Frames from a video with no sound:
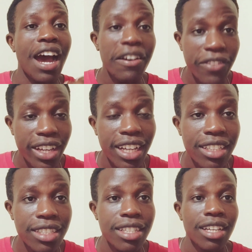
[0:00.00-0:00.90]

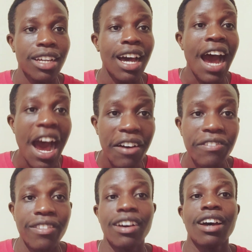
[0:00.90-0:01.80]
Africans
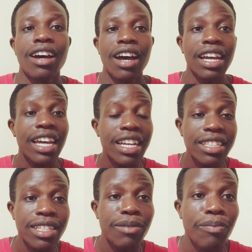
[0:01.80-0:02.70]
have
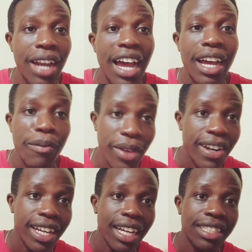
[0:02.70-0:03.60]
against black
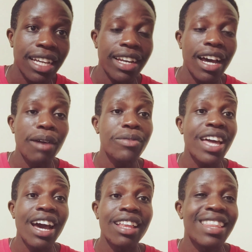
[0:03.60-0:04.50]
Americans, and
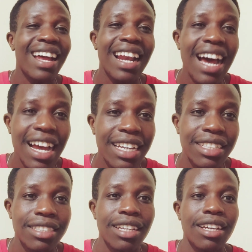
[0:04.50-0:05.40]
they're
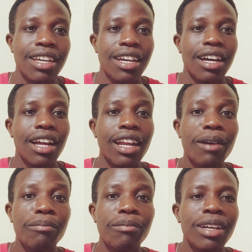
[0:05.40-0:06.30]
lies.
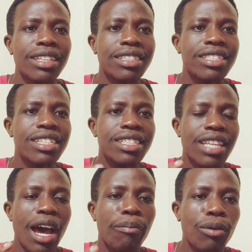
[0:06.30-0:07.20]
And it's
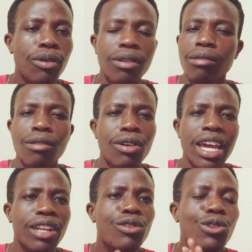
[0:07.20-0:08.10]
just a po
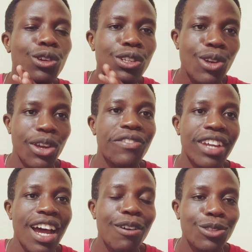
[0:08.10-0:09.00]
okay, I do not know
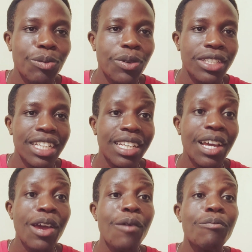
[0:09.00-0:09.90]
even how to put it,
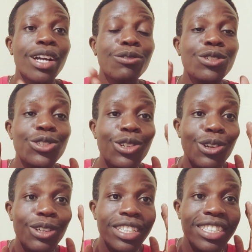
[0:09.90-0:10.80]
but we should
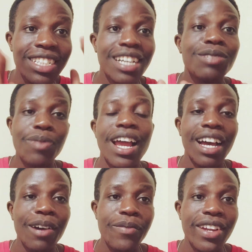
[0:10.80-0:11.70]
not judge
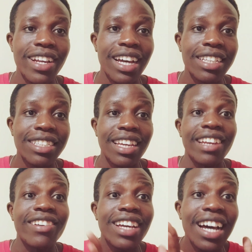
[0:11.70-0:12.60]
black Americans
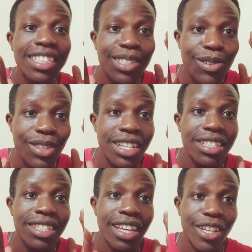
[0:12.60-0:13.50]
in regards to
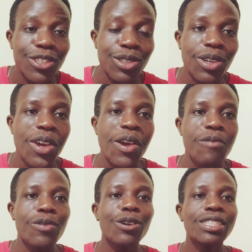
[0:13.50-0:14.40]
this issue,
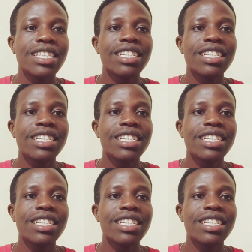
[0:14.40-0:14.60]
because